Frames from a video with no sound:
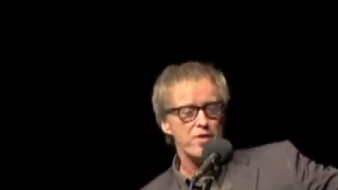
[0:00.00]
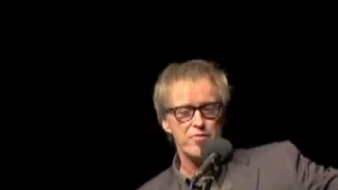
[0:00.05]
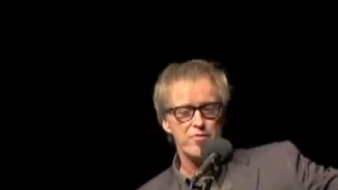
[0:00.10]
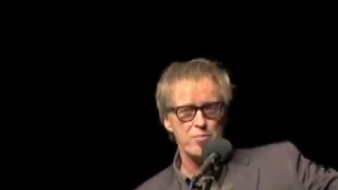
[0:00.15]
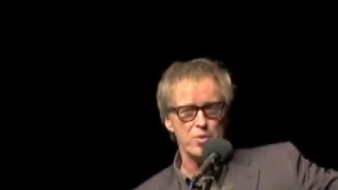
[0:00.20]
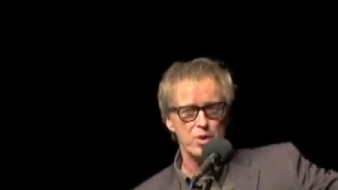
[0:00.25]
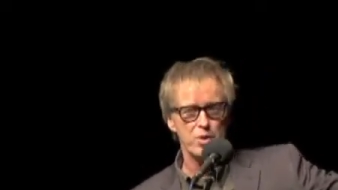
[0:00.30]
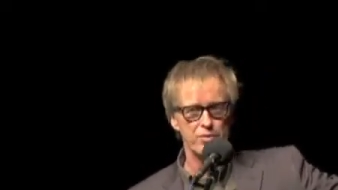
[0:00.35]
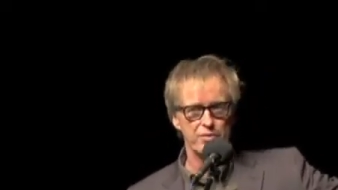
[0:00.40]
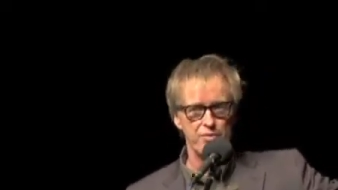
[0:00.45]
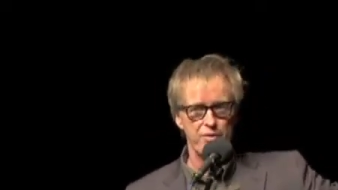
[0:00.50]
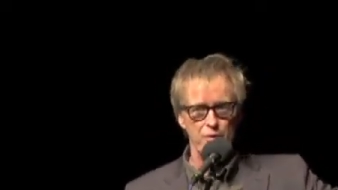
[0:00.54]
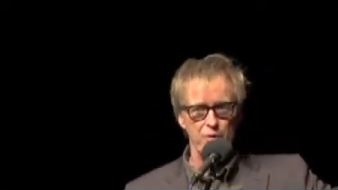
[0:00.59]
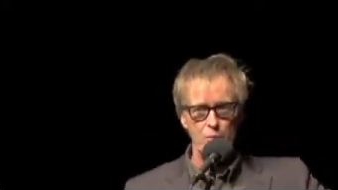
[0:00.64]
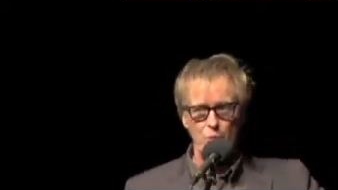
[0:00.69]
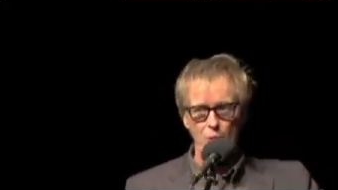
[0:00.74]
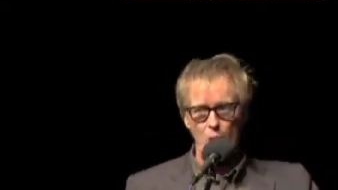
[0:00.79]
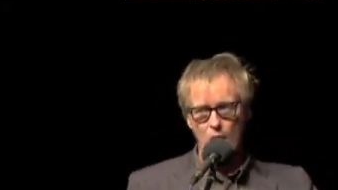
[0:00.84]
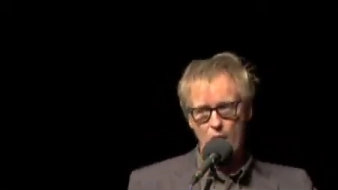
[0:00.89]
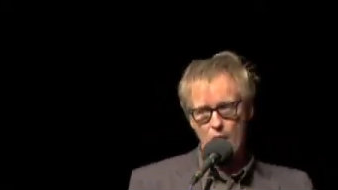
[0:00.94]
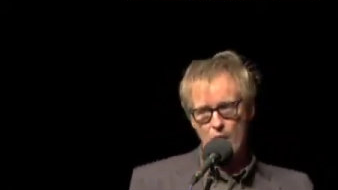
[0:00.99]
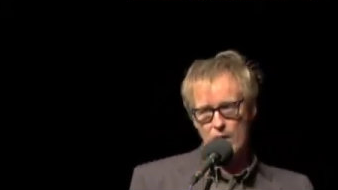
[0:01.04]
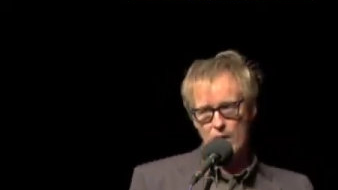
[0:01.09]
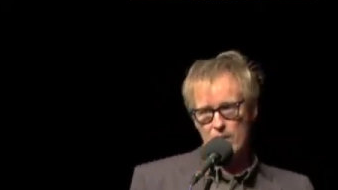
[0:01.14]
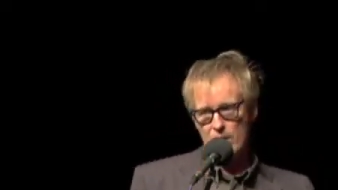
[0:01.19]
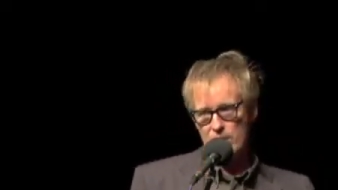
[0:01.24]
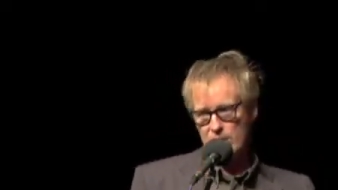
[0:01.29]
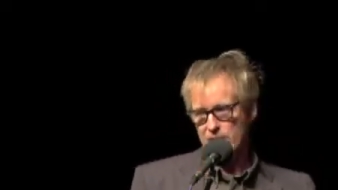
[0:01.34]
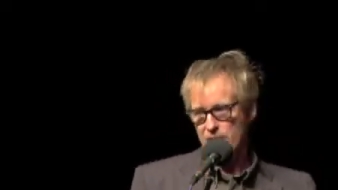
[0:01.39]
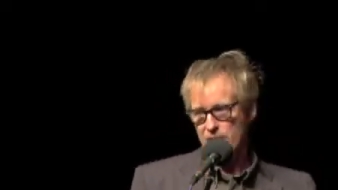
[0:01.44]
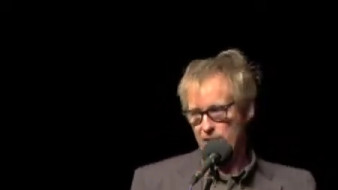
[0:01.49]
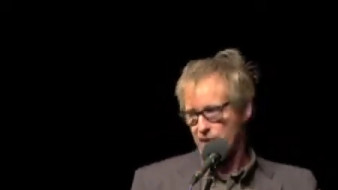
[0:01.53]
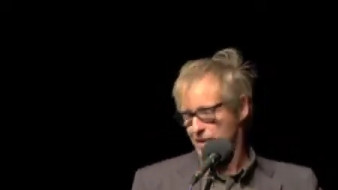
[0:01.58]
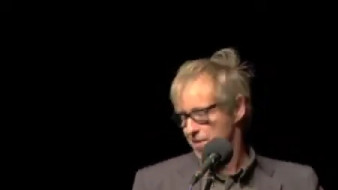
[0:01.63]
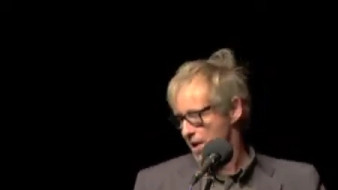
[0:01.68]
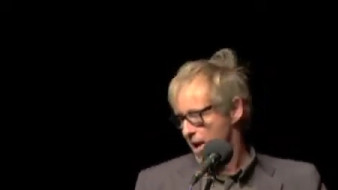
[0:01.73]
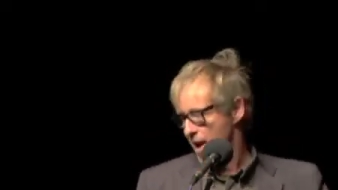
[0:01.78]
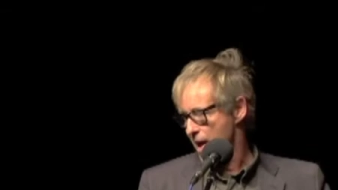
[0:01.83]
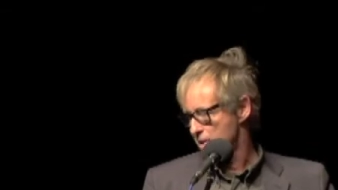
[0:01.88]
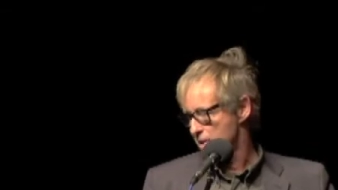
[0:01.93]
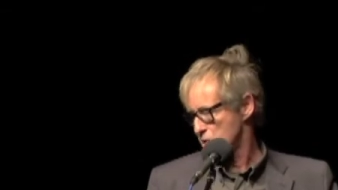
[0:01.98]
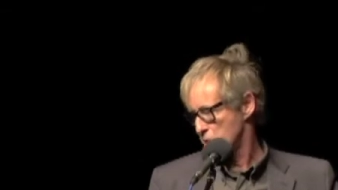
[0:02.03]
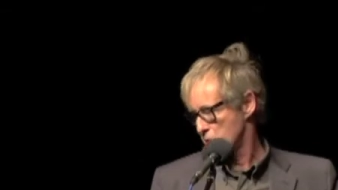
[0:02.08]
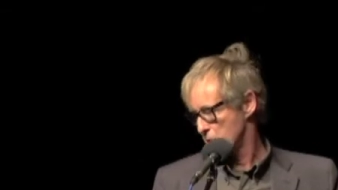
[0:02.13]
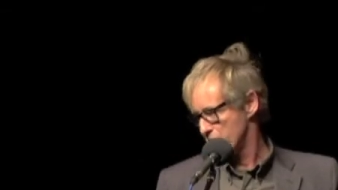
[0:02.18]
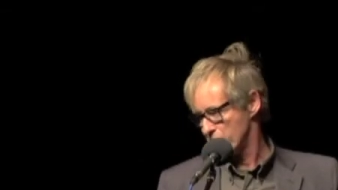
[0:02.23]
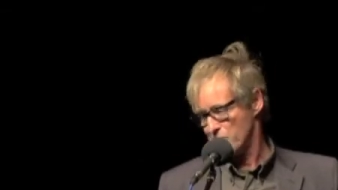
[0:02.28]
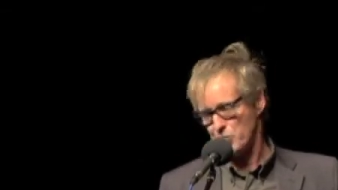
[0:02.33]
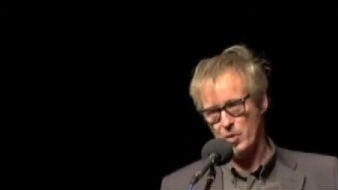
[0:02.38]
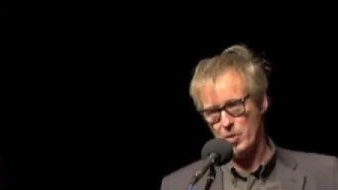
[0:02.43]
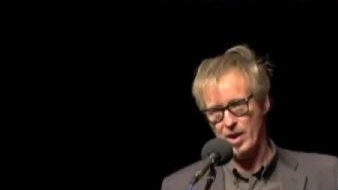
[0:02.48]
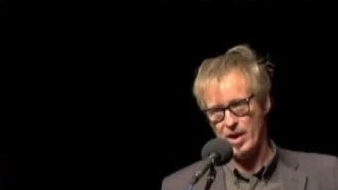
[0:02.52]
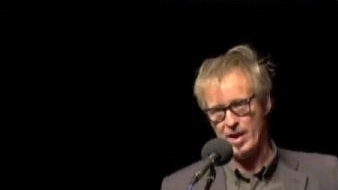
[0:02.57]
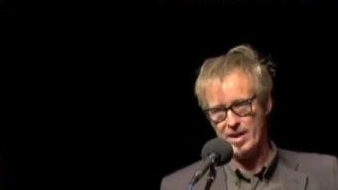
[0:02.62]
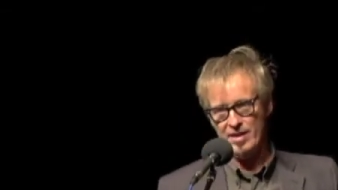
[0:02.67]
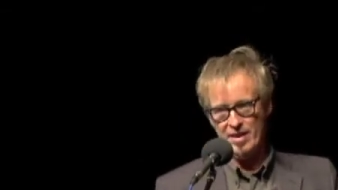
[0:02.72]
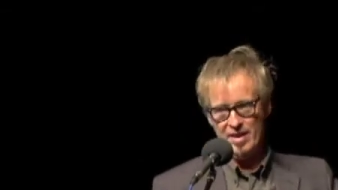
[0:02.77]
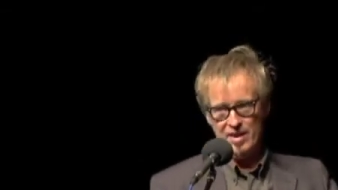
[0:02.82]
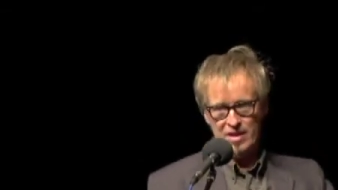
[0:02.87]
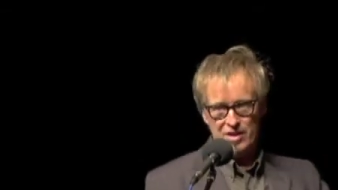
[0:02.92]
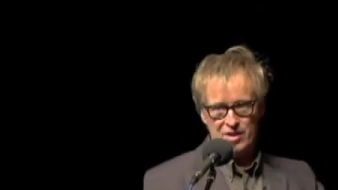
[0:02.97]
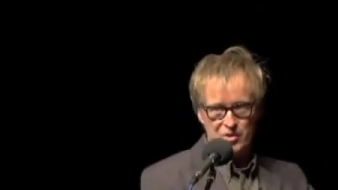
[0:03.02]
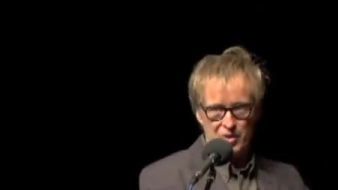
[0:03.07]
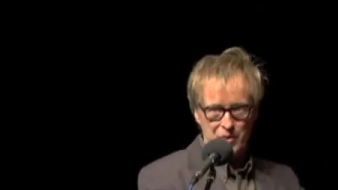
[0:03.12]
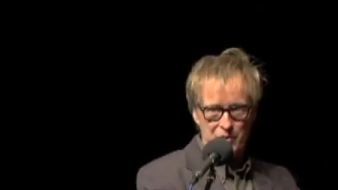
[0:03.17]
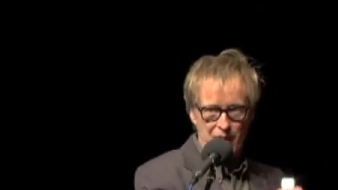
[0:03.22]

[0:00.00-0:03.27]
we've moved the wall and the entranceway.